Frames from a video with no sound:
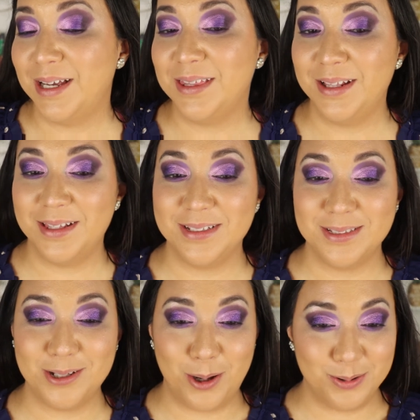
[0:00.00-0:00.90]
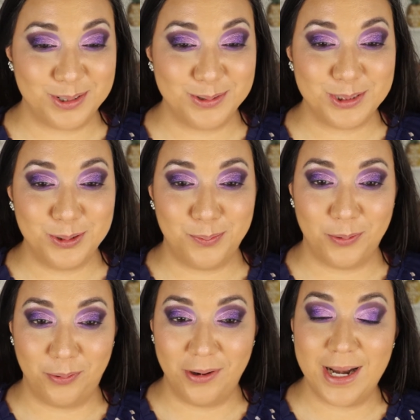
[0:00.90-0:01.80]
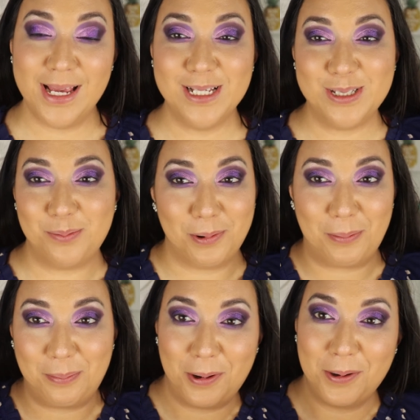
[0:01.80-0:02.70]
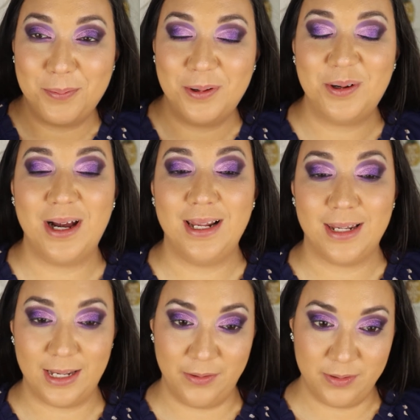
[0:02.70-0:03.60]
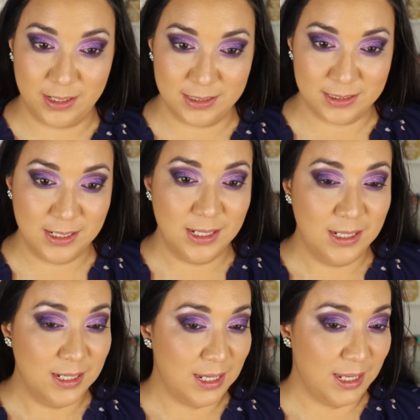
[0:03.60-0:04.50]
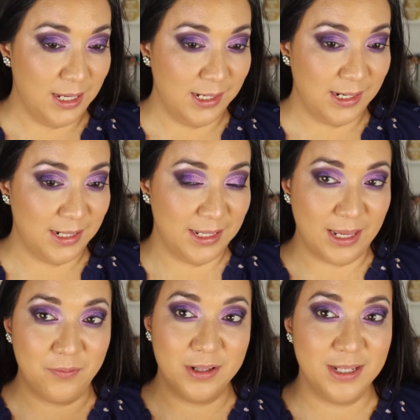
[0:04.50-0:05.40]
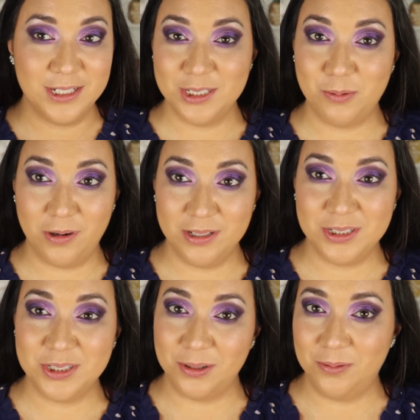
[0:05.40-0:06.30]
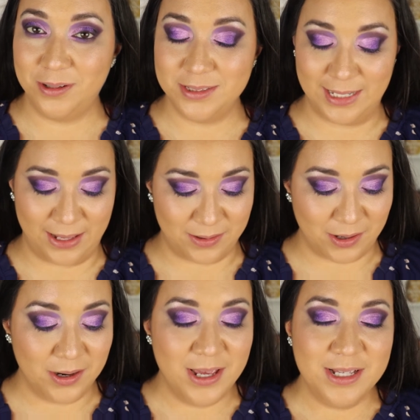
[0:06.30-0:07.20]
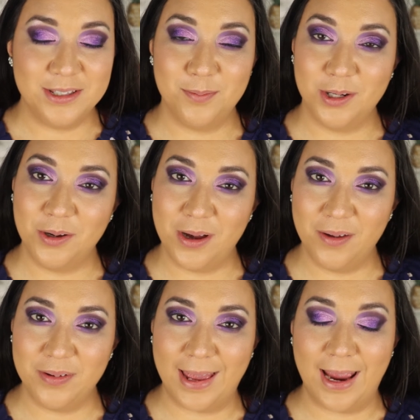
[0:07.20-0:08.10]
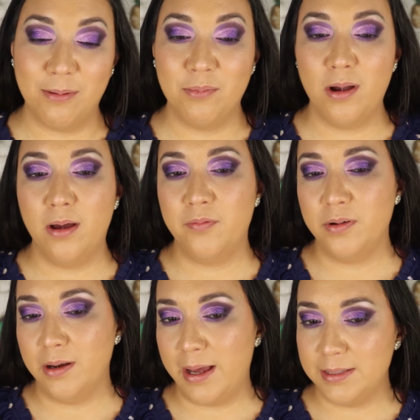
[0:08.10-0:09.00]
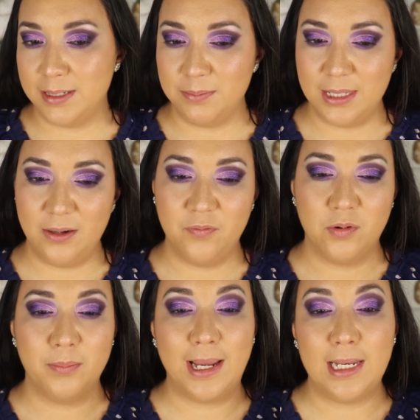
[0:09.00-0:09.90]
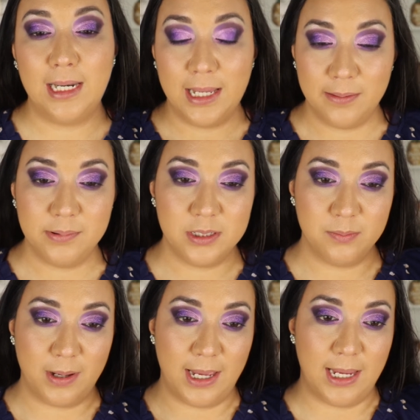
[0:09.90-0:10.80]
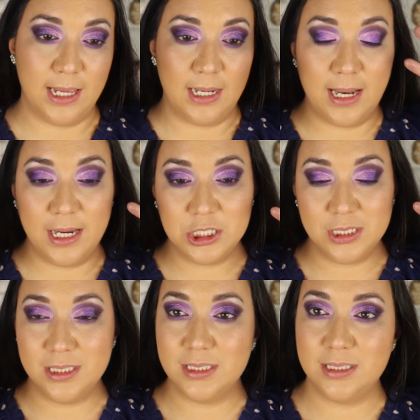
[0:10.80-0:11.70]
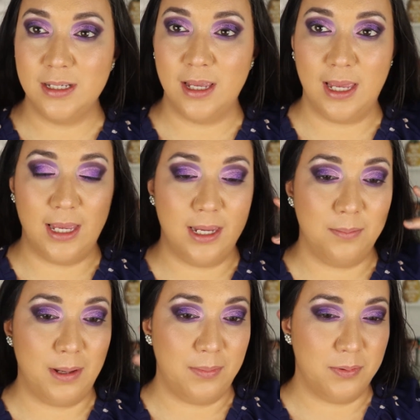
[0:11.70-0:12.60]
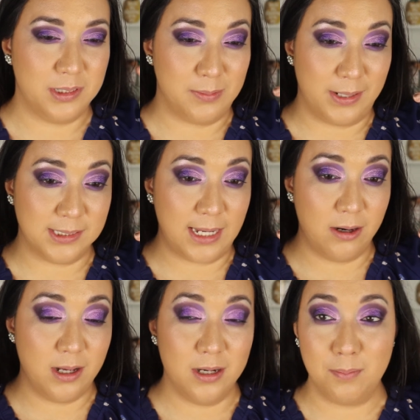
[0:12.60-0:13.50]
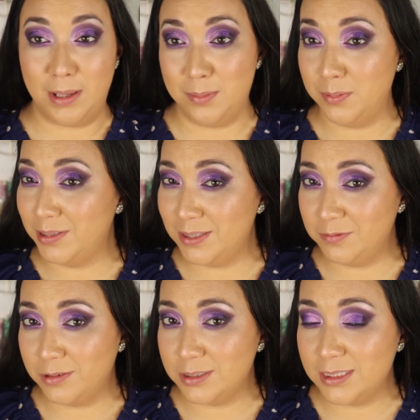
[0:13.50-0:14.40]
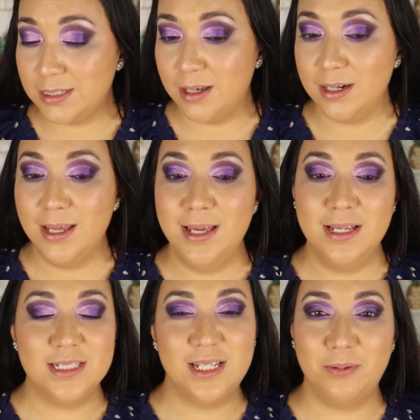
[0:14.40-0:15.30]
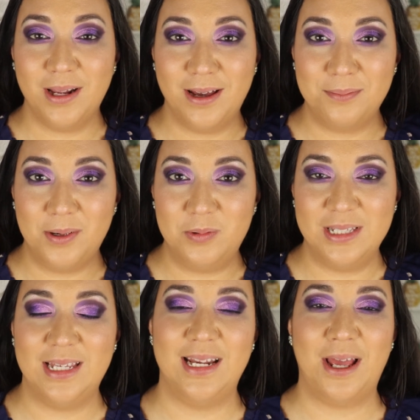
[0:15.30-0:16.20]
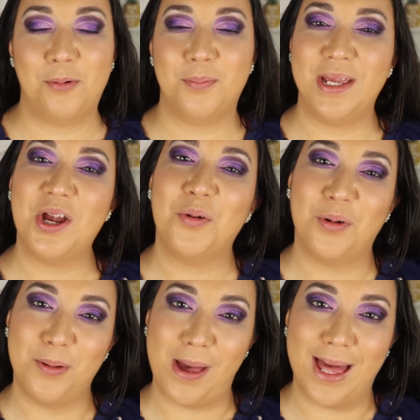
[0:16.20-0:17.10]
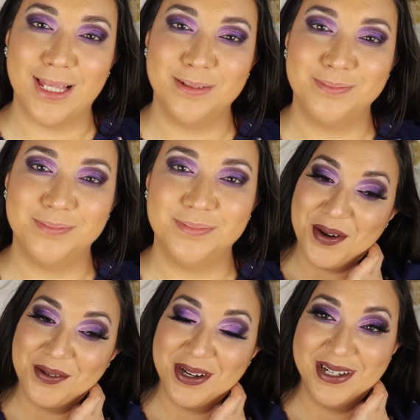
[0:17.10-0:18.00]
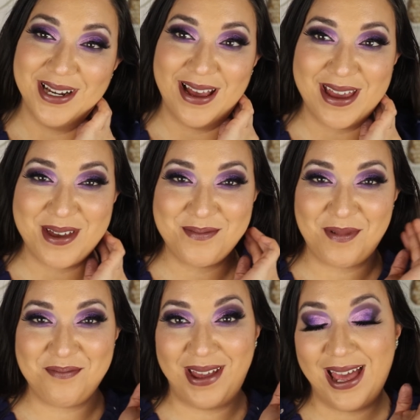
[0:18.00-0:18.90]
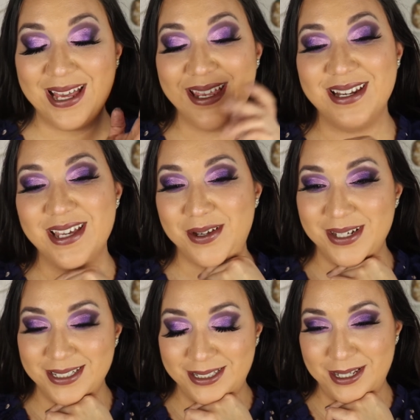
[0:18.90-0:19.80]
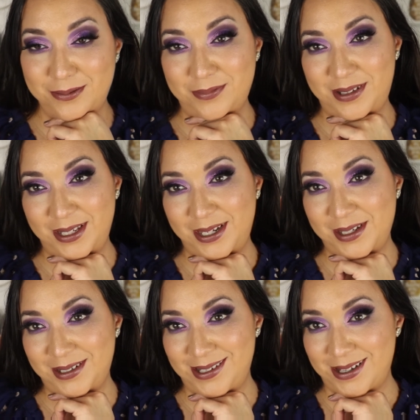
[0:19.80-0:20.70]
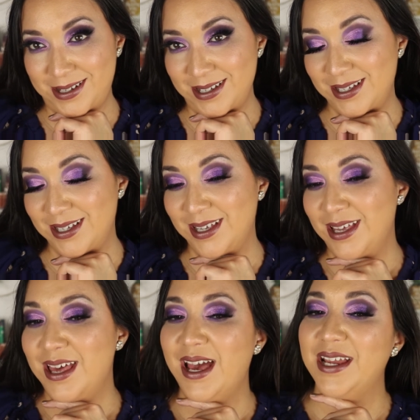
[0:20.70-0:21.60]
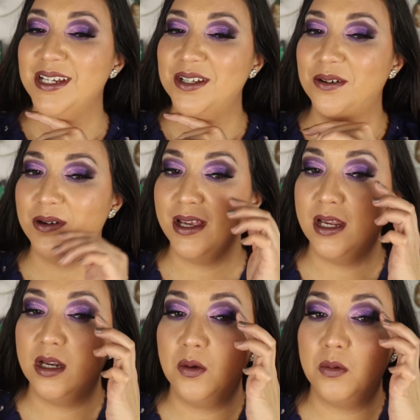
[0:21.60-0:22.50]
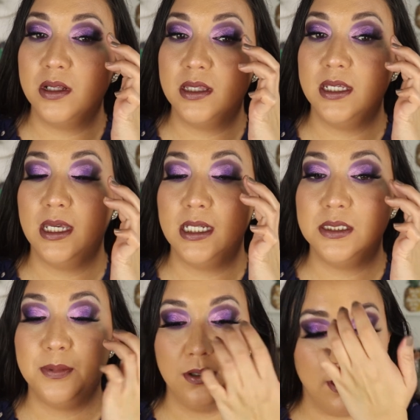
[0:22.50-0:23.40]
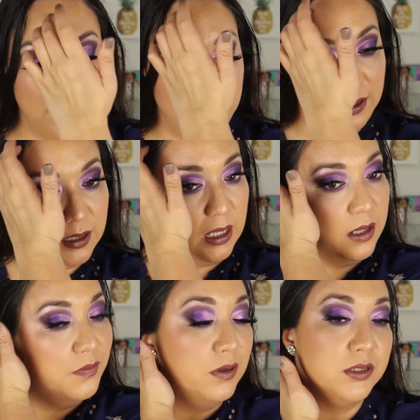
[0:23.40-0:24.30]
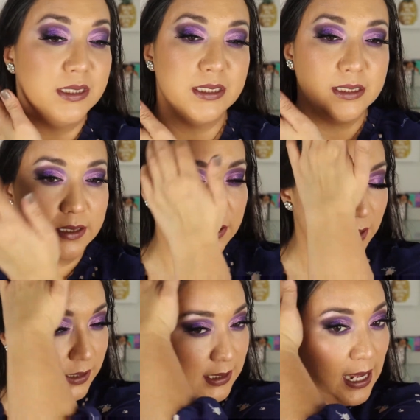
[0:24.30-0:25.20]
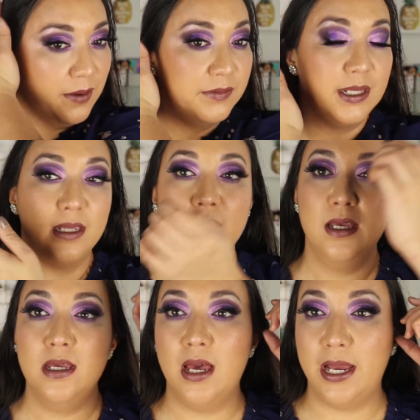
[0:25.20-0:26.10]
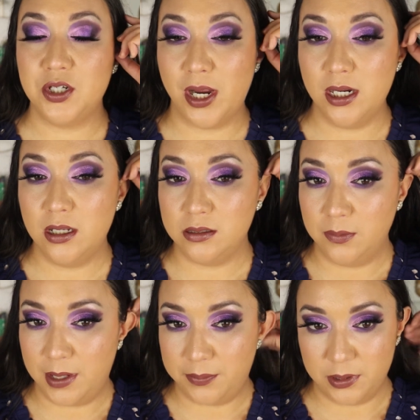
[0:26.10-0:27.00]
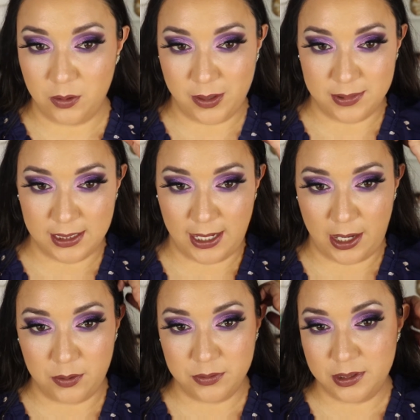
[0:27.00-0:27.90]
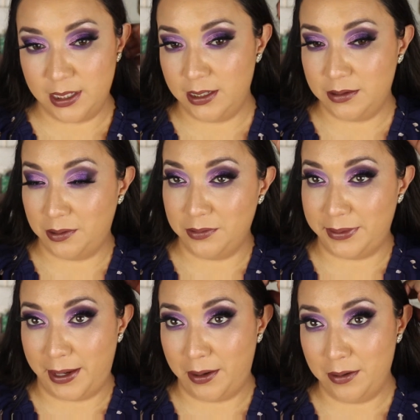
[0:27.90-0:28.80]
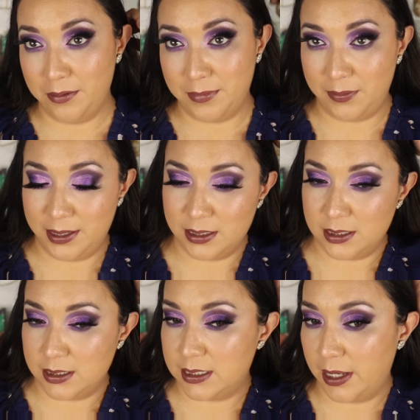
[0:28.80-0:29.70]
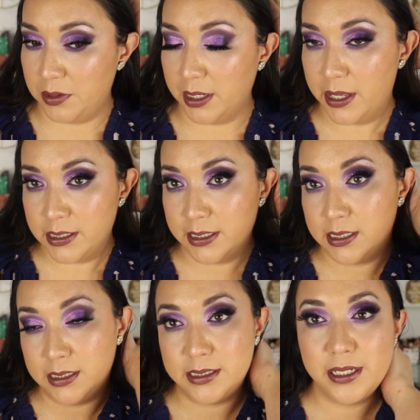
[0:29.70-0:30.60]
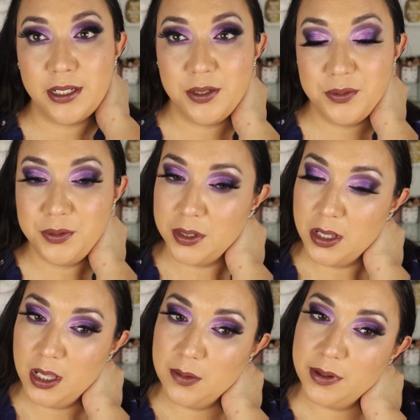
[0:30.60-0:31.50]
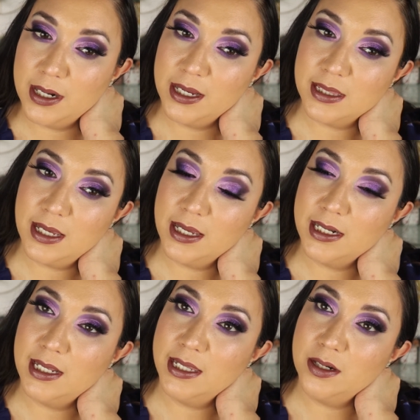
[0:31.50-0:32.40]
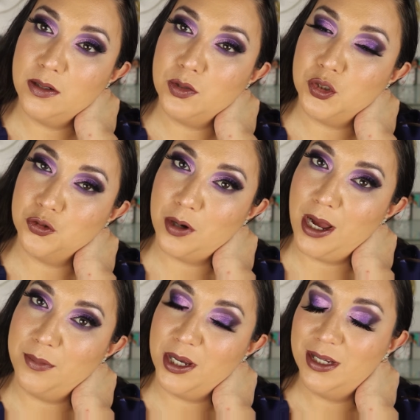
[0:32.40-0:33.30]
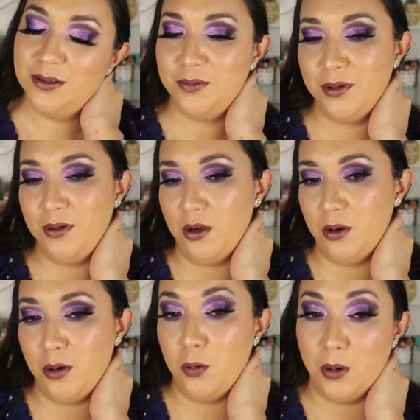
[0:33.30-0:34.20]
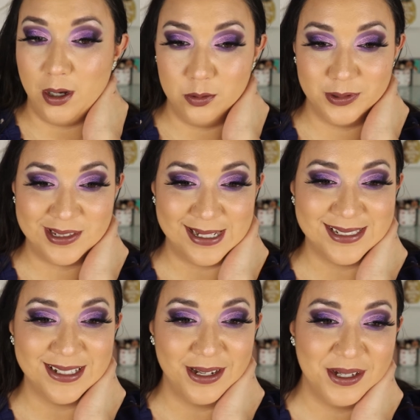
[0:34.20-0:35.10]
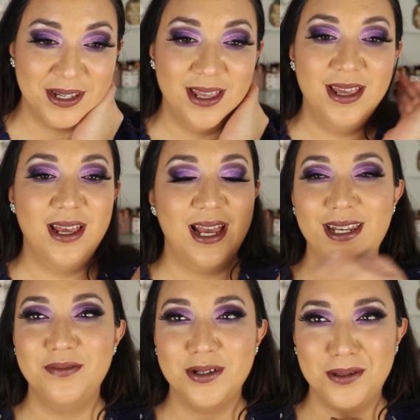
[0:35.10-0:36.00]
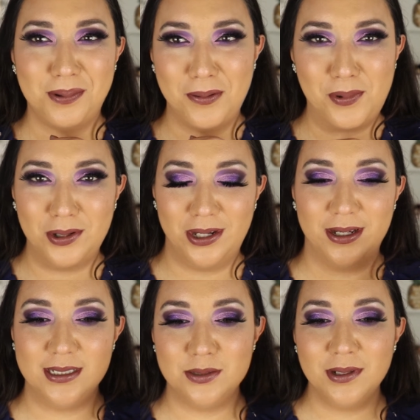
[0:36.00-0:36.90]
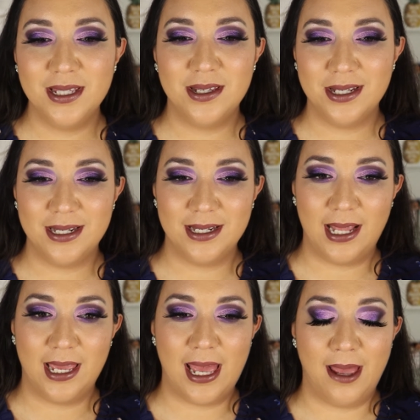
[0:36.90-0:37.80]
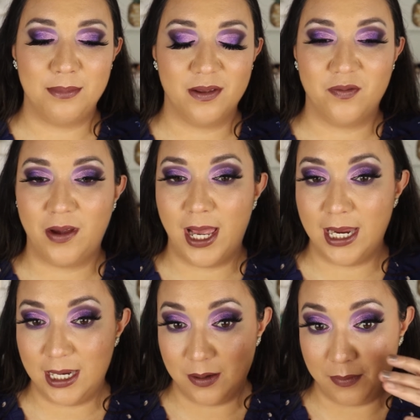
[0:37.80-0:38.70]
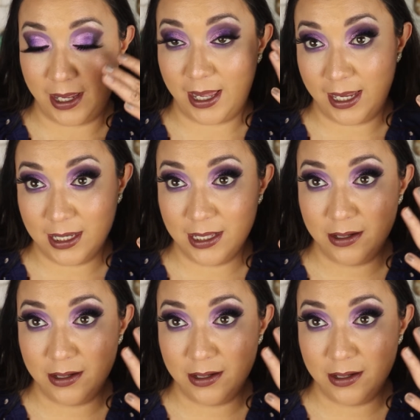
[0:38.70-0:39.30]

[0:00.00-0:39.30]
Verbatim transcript: I think this is also super pretty, super purple. I love it. And I think everything just works so well together. So I'm going to go off camera, figure out something for my lips, my lashes, and maybe put some mascara on, maybe put some falsies on, see what I come up with, and I will be right back. All right, I am back and here is the completed look. I did go in with the Ace Beauty uh, falsies. I think they're called Daphne. I try to look them up on their website. I don't think they're there. Maybe it's the style that got discontinued, but I thought a little drama would go well with this look. I love a good purple look. It's really good at like amplifying my eye color.